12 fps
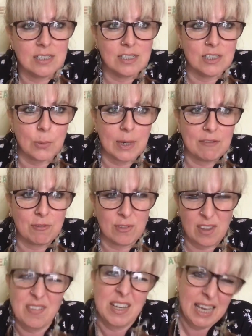
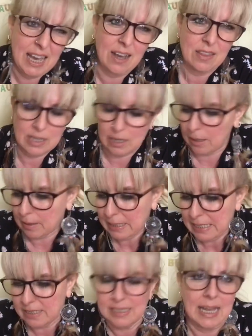24/7 care. I think I
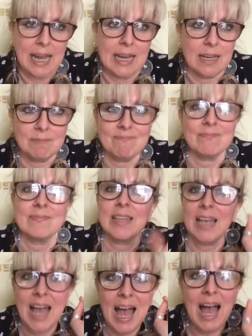need to say,
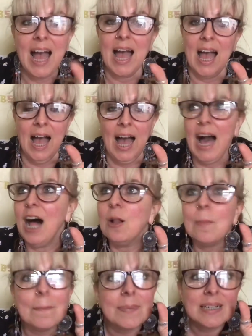
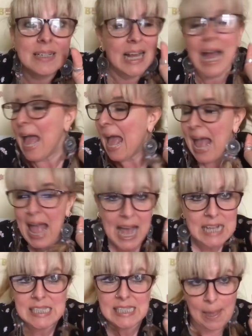help,
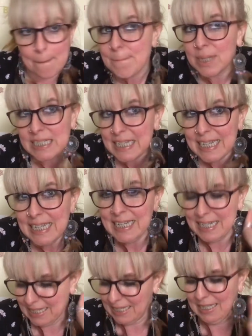somebody,
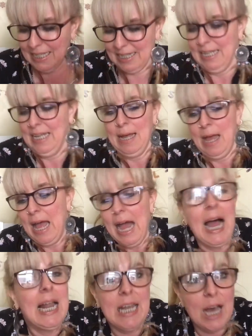
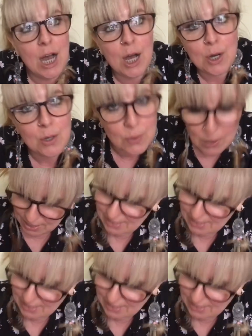hello.